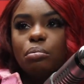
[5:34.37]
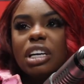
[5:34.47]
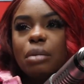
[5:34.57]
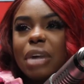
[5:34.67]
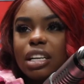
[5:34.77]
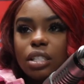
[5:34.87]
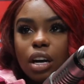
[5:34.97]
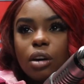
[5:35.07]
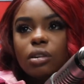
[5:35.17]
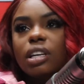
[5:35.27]
be in my
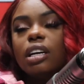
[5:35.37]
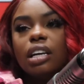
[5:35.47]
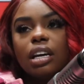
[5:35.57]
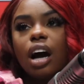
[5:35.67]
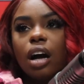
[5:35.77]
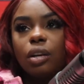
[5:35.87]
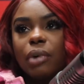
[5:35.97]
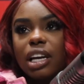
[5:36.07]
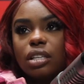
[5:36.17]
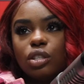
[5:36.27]
zone and get all the
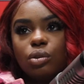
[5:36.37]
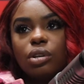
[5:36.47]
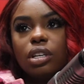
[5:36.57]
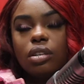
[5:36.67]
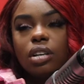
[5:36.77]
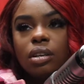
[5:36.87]
way into it,